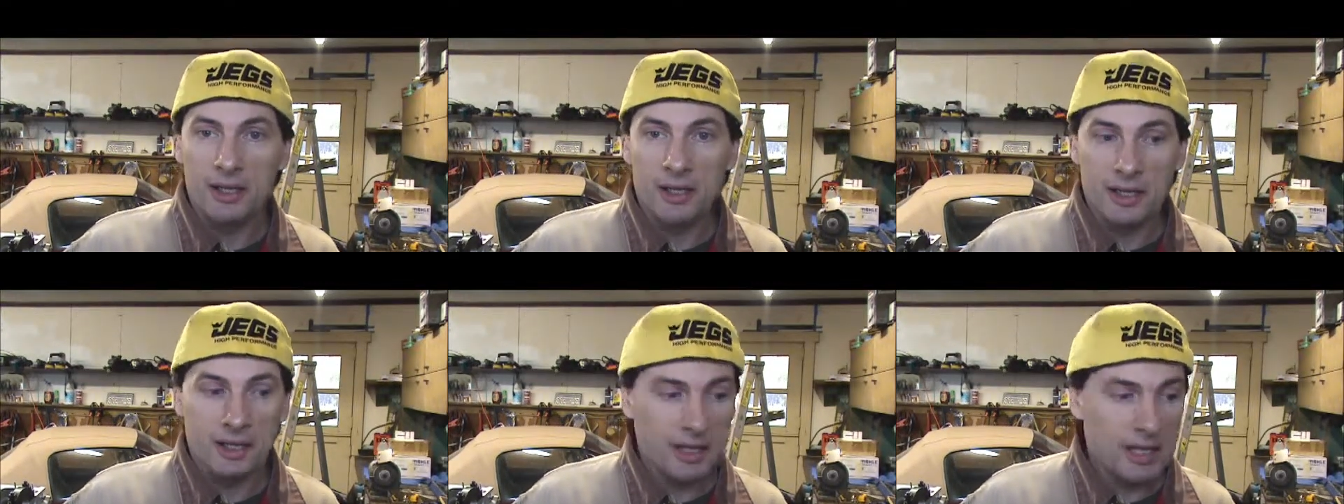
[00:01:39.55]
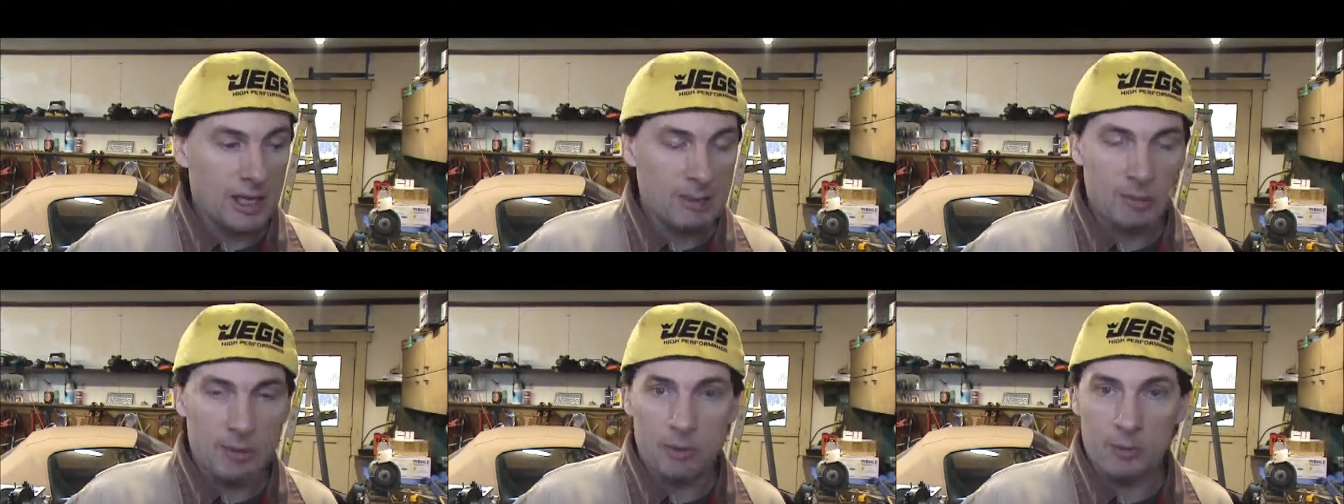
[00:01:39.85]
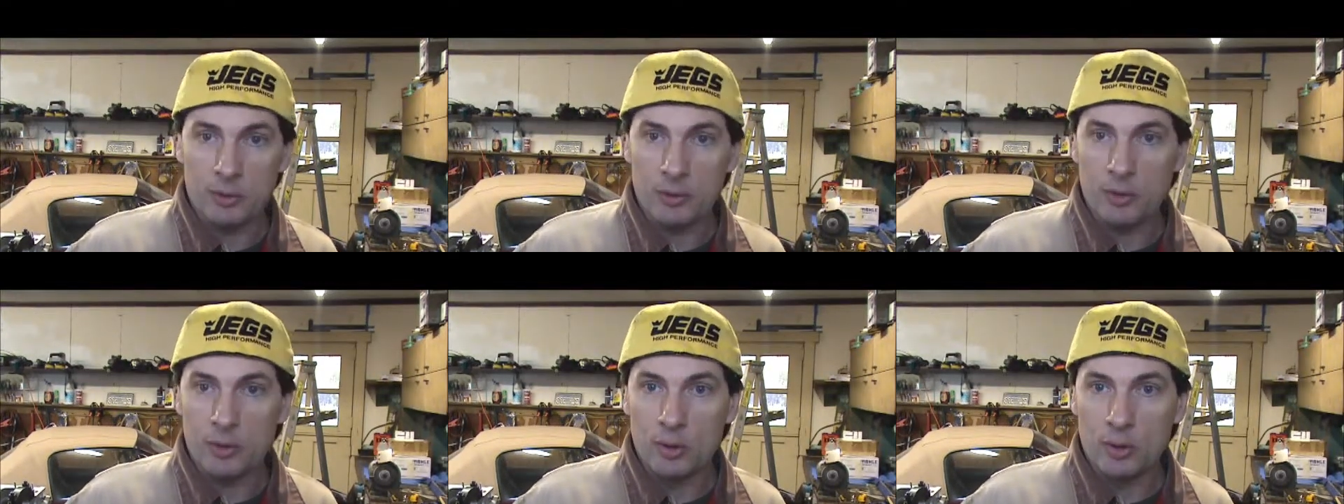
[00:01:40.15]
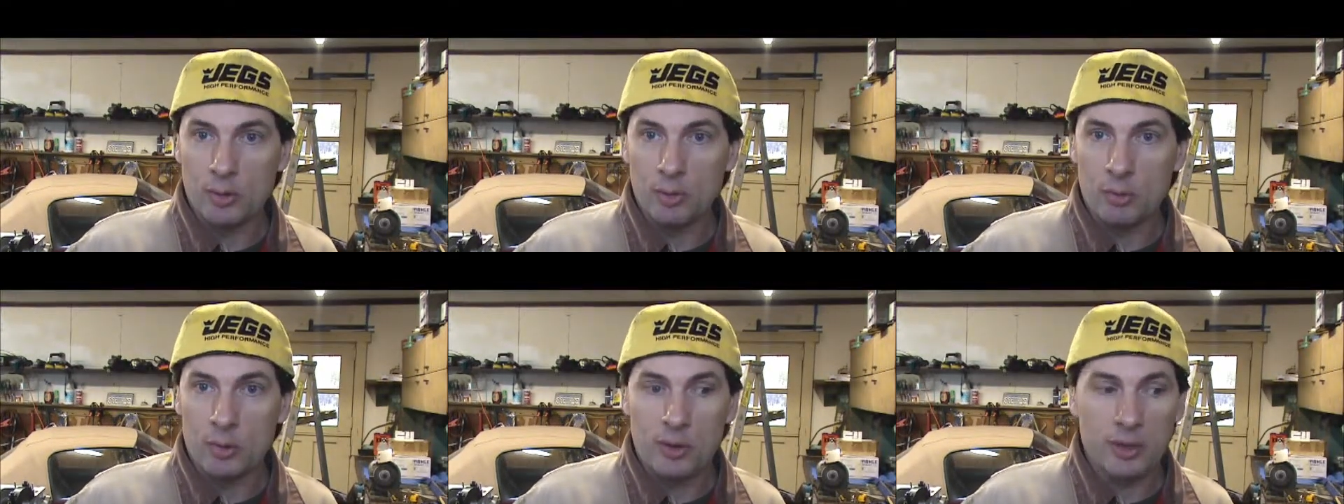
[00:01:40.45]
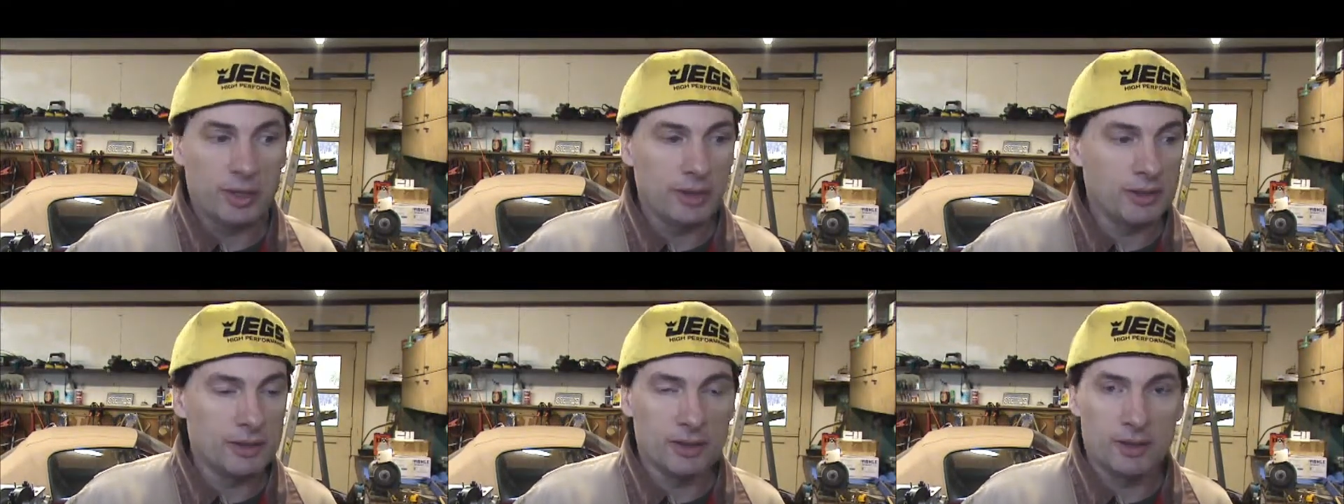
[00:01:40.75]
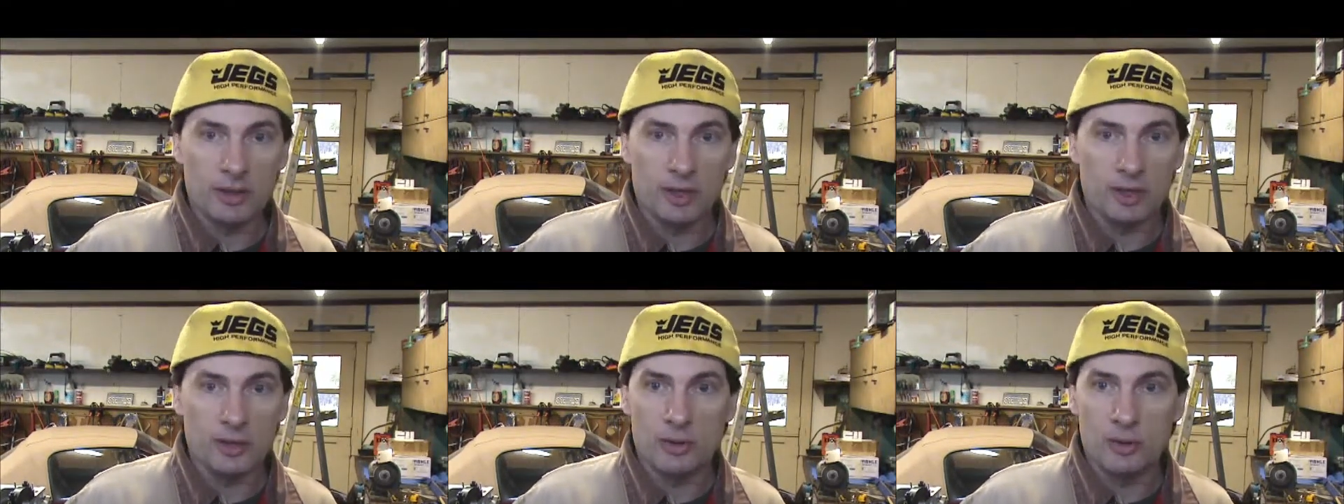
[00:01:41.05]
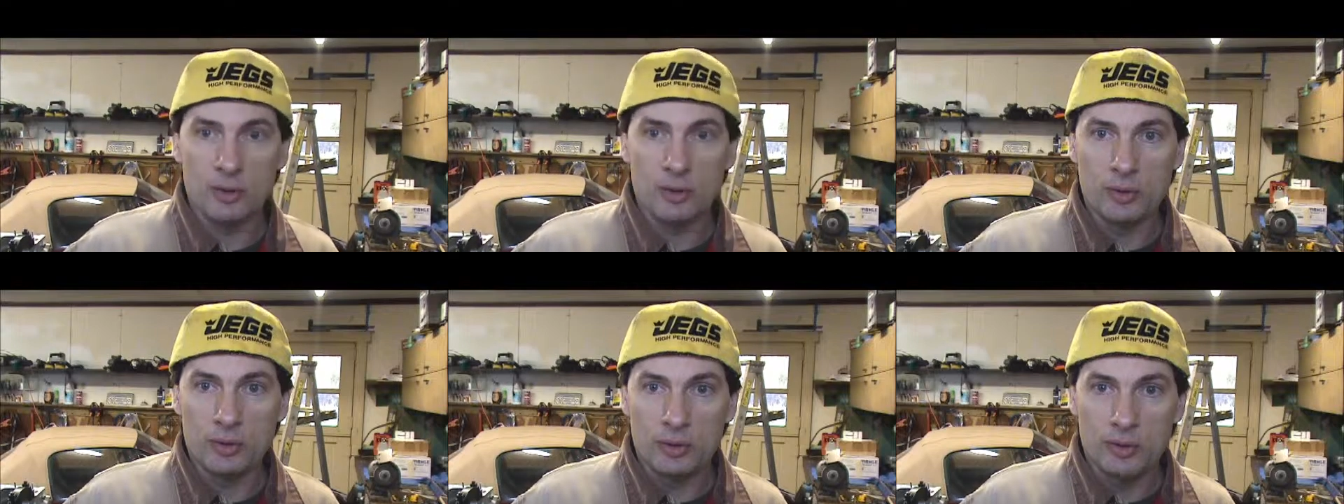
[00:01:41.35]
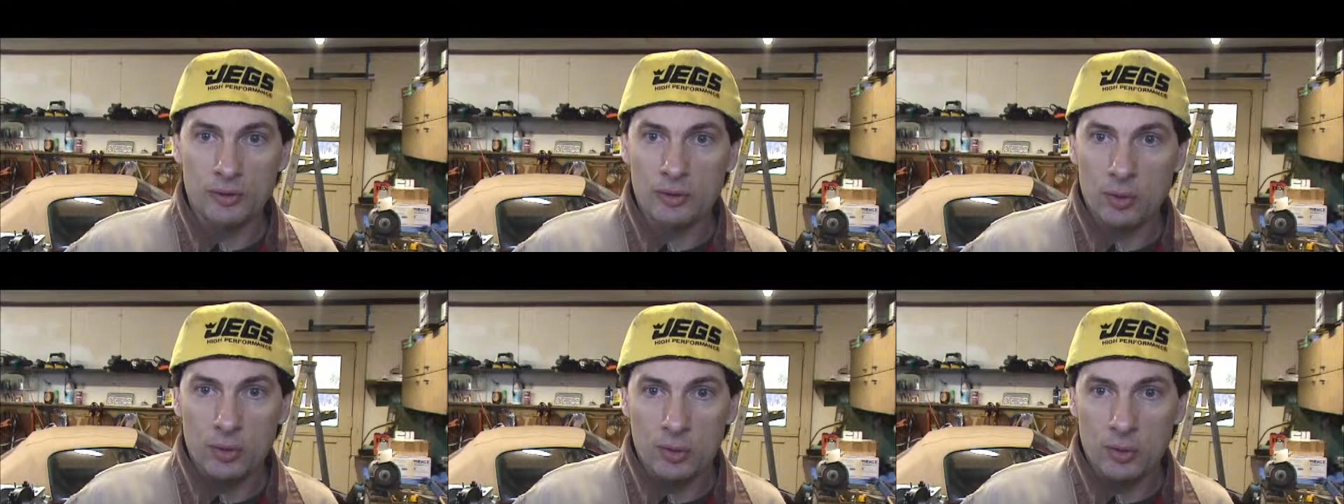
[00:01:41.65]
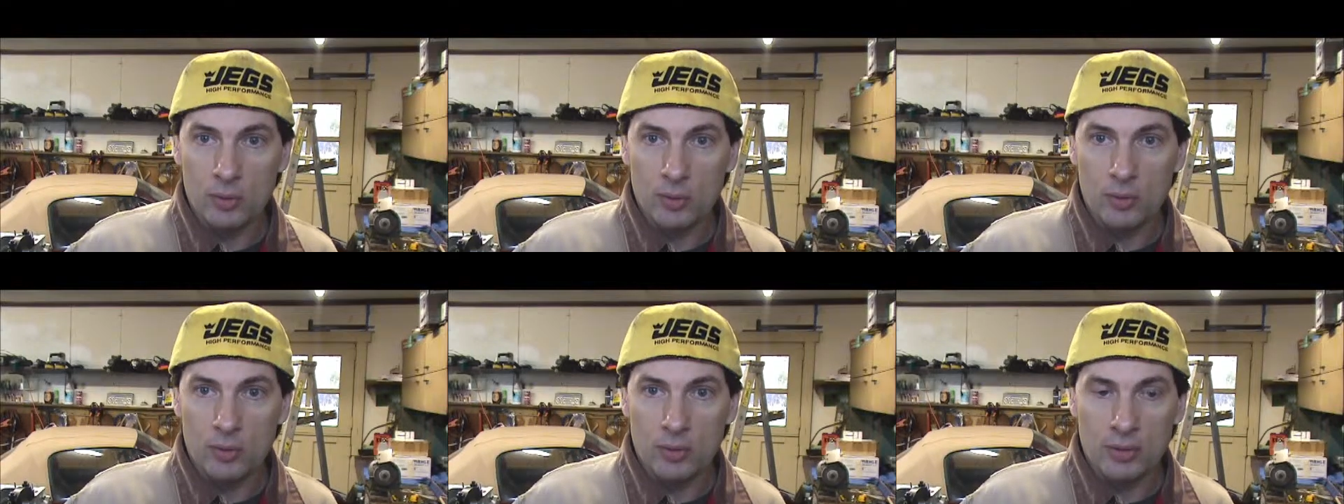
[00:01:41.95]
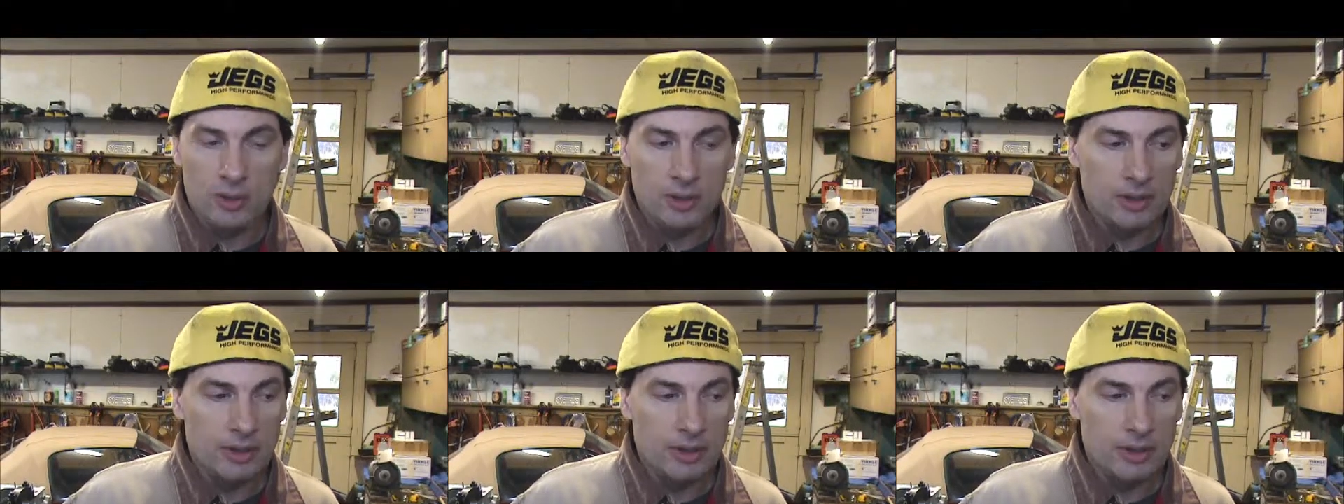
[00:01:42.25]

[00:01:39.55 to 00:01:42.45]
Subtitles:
you came up with 2.2